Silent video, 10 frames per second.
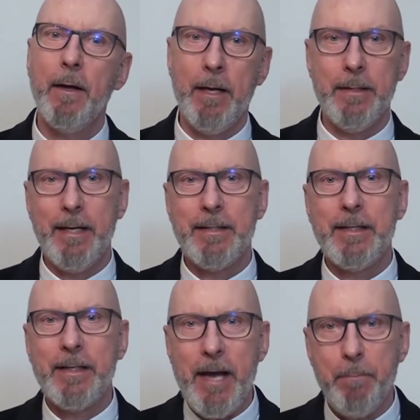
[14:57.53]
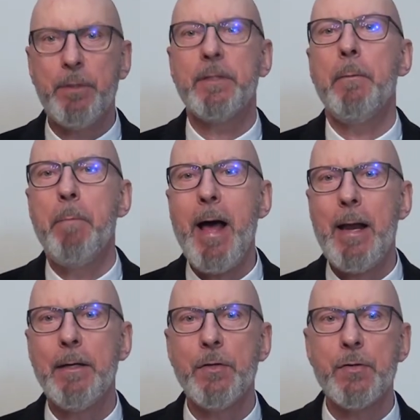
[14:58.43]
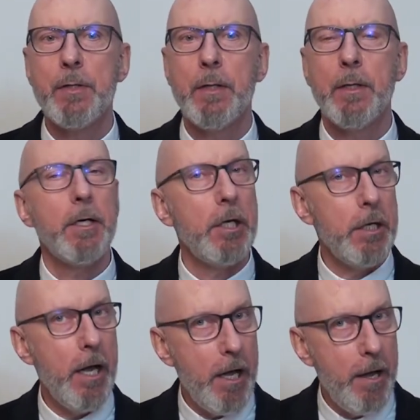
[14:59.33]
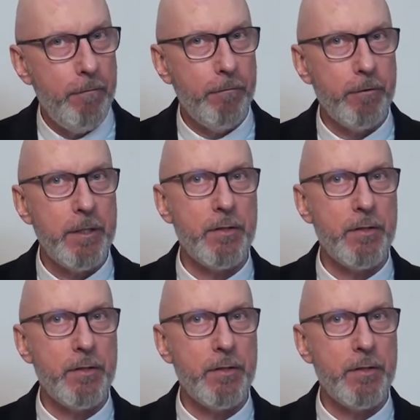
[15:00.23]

and that kept the balance in every